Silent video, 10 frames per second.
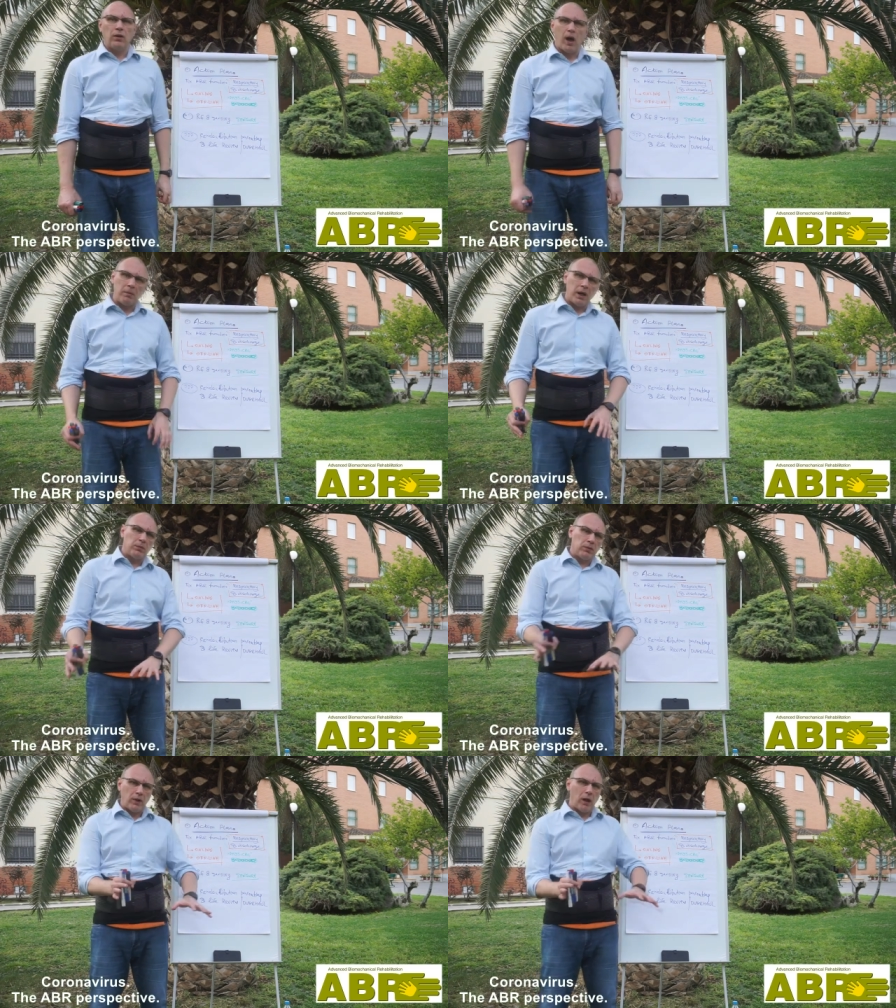I'm
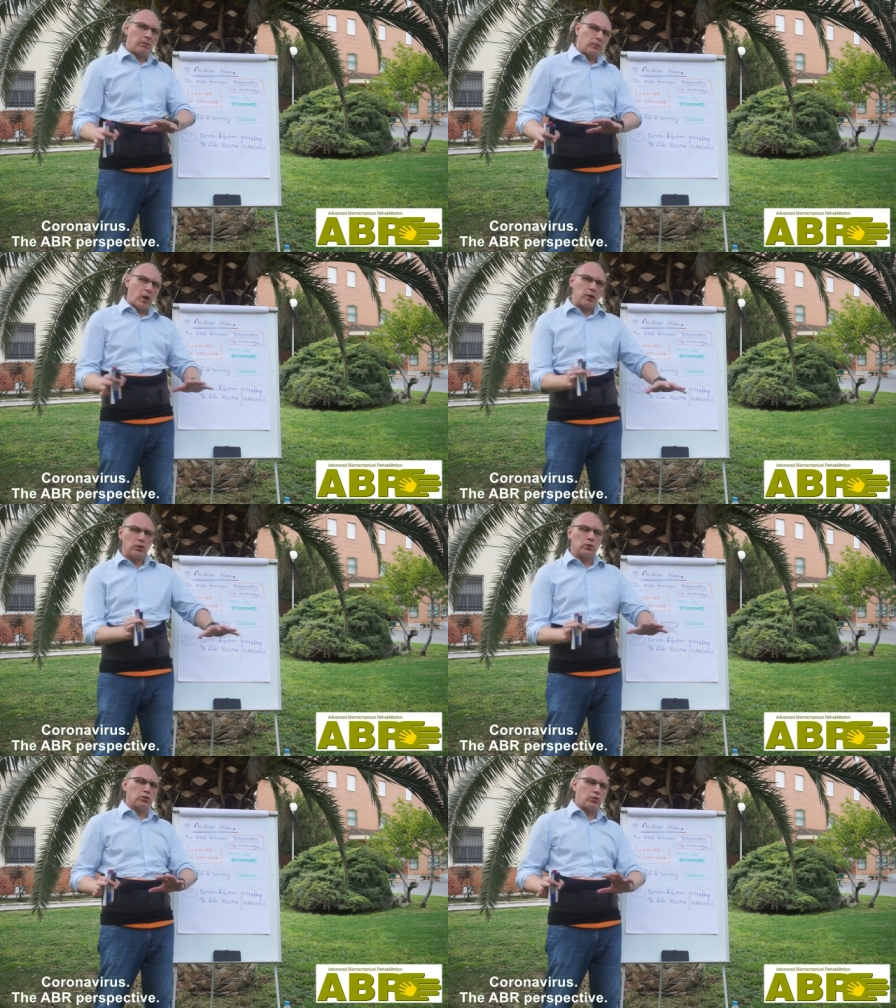able, I'm ready
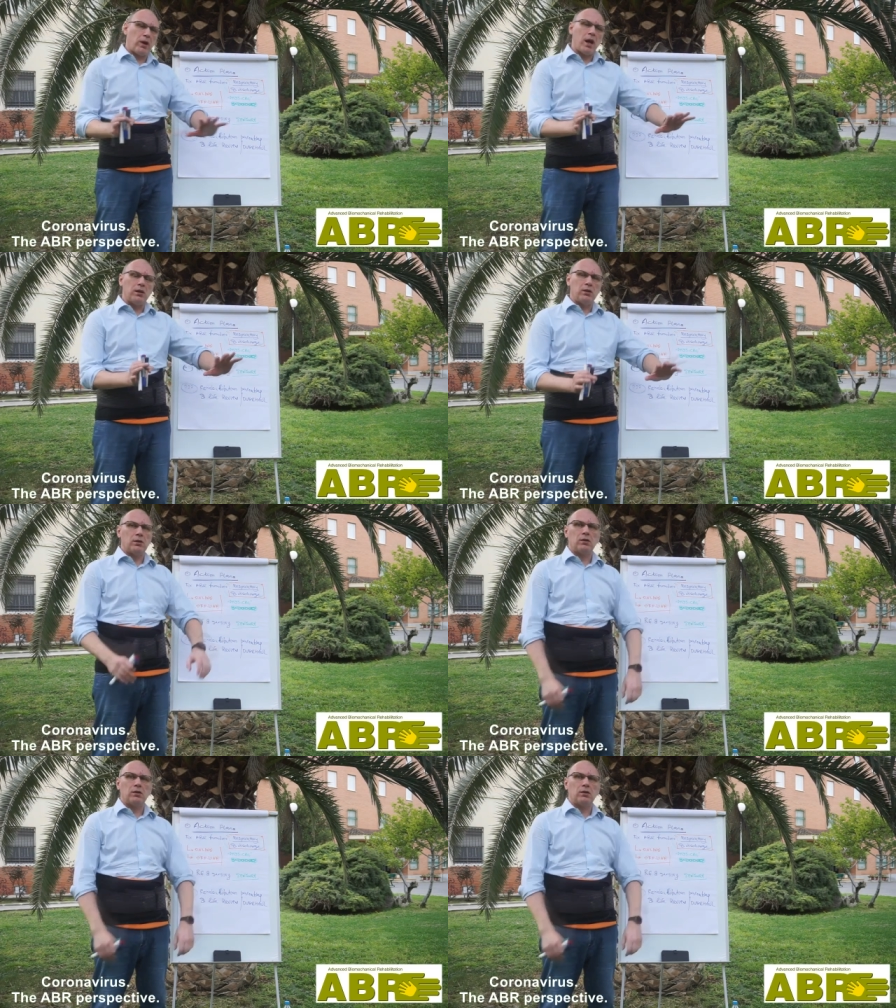to trade